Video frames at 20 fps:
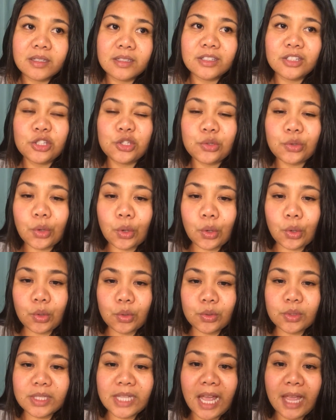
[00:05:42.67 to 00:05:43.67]

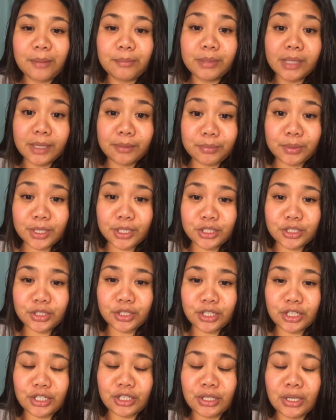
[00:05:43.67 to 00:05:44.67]
strokes, high blood
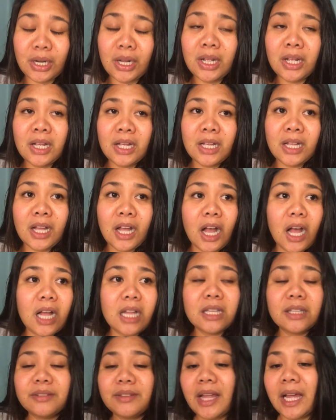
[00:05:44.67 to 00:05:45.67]
pressure,
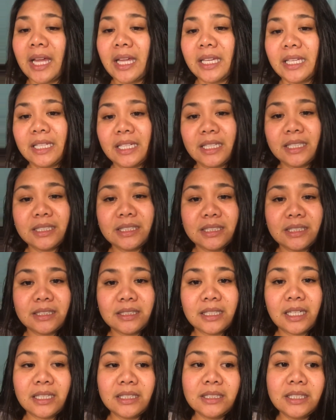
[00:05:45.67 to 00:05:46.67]
all of that. And I
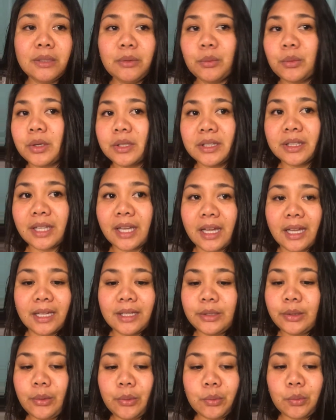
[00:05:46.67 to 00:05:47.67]
didn't want that.
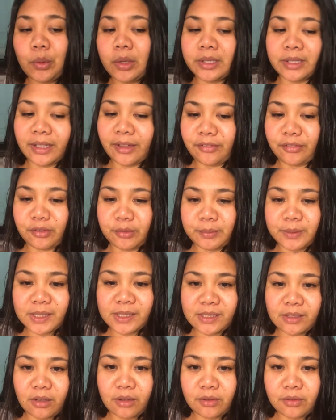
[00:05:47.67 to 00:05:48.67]
I don't want that for
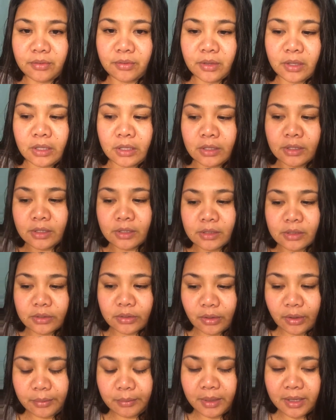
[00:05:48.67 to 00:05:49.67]
myself.
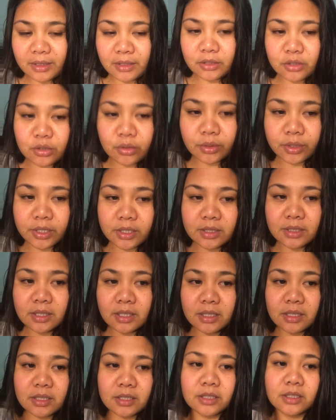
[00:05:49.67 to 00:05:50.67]
So I made the choice
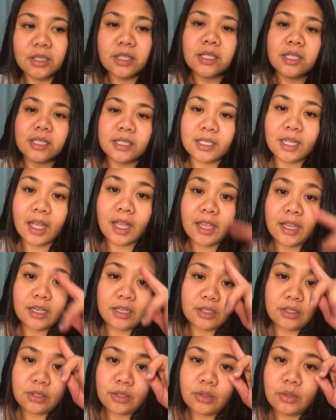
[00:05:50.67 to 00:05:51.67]
to decide
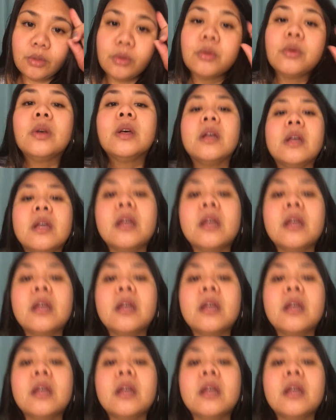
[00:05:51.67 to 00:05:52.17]
to